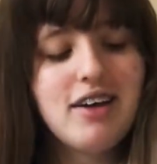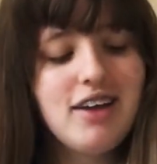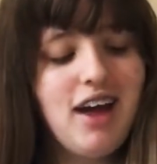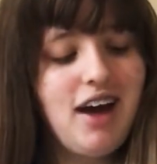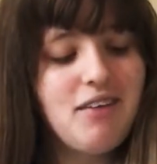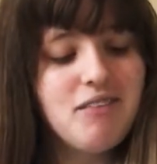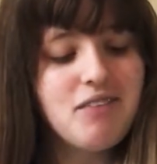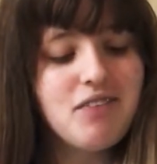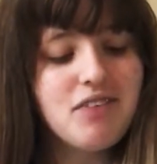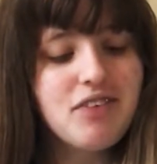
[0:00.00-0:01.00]
yeah,
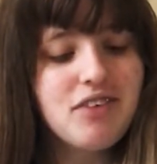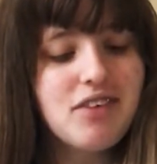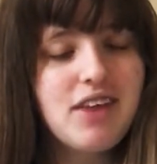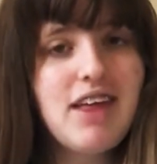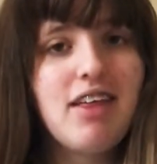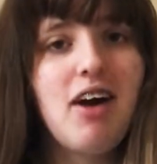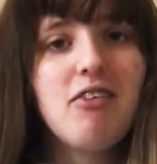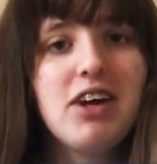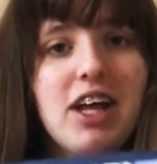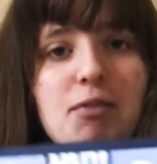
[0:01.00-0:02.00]
these
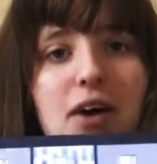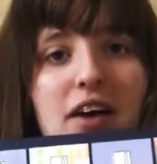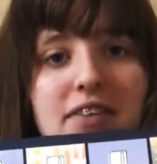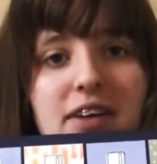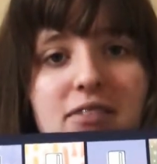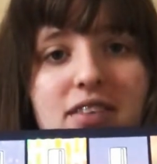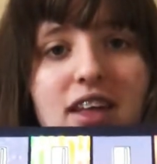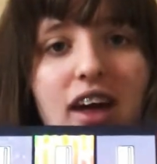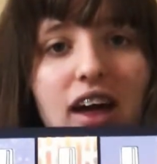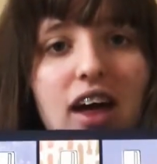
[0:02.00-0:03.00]
are really good perfumes.
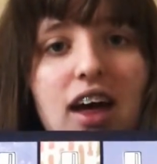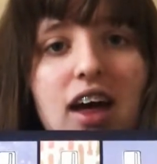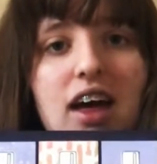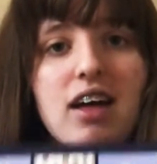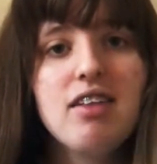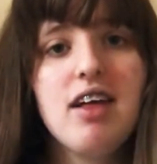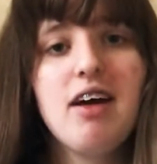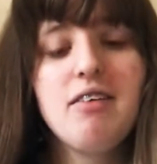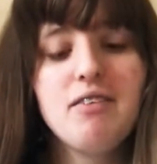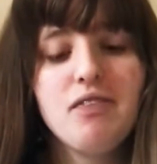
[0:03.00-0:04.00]

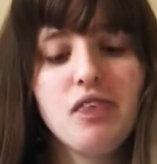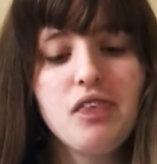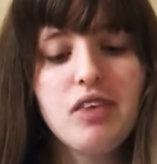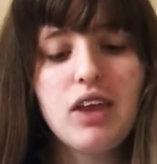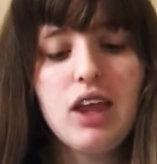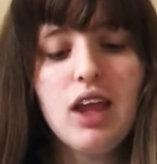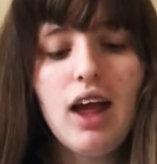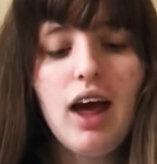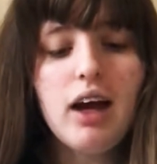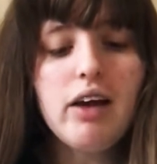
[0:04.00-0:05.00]
So
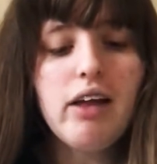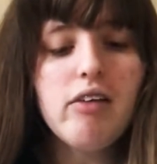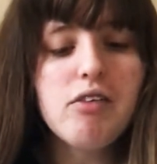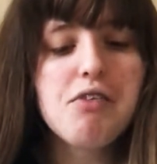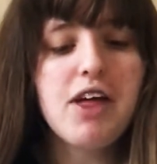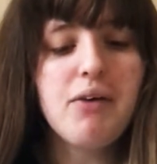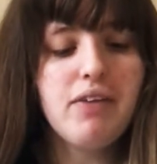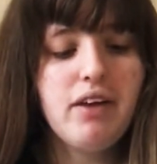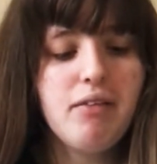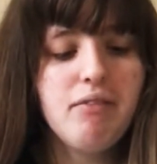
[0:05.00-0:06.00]
I'm going to be
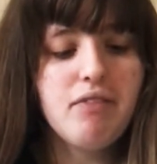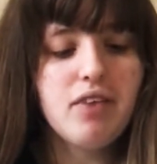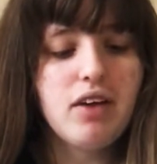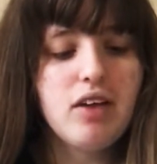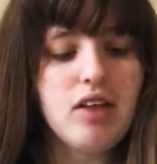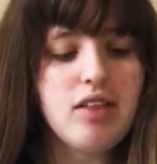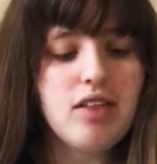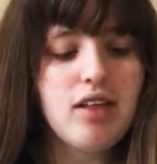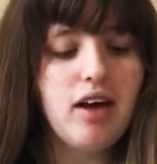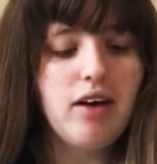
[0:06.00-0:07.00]
reviewing them.
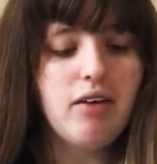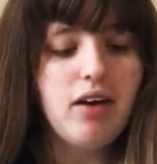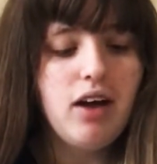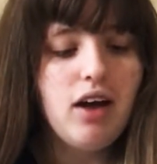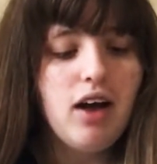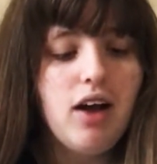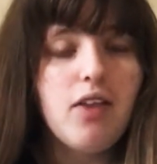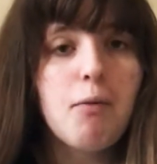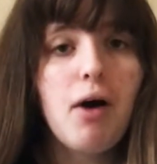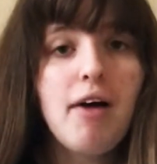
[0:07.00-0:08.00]
So
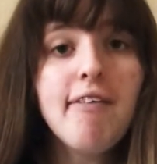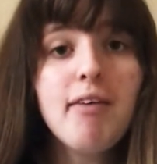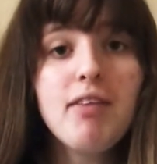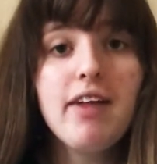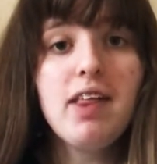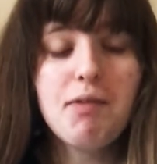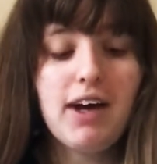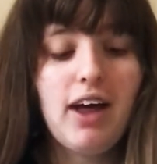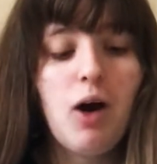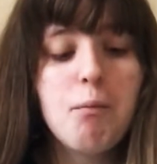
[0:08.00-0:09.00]
the perfumes in this
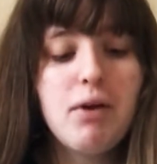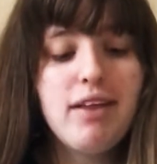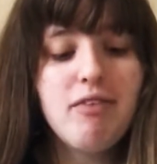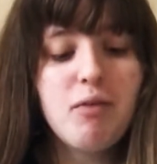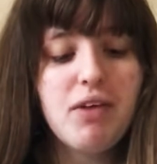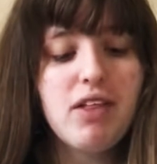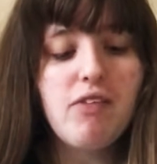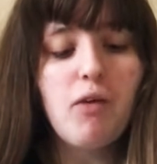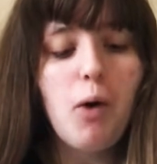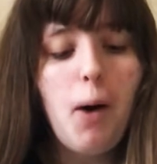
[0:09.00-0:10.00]
packet are Blissful
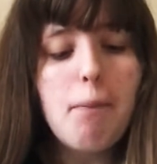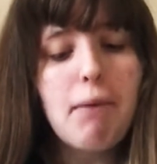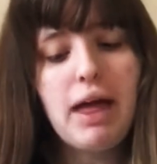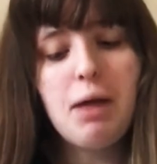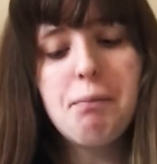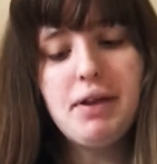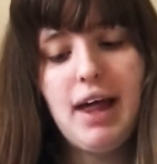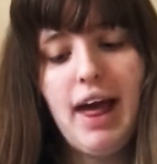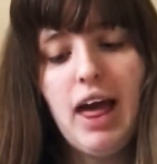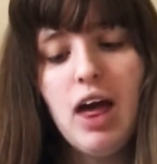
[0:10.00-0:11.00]
Mistful, Bake My
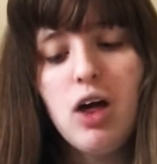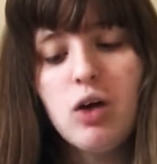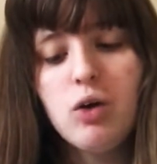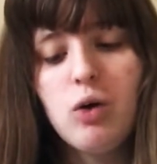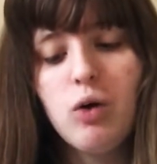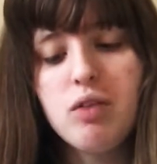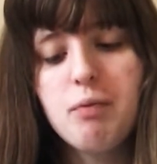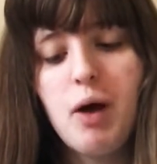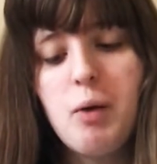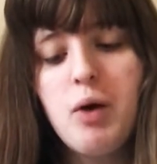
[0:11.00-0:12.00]
Day,
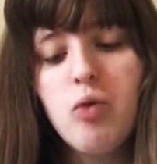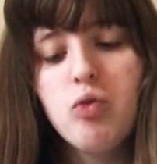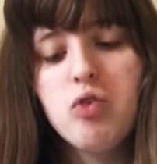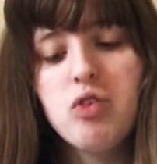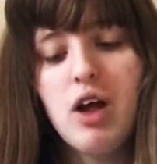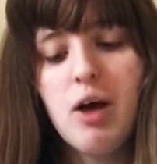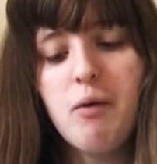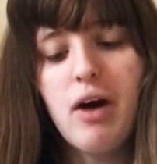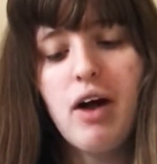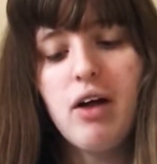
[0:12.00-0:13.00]
Cosmo,
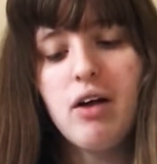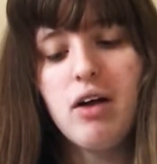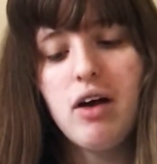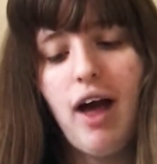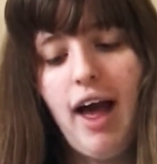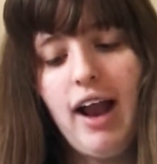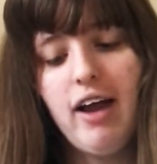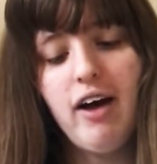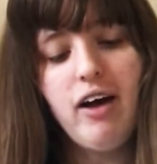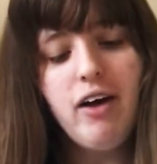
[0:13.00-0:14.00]
Snow,
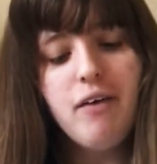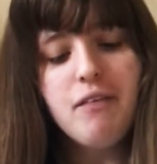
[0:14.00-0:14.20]
Ella,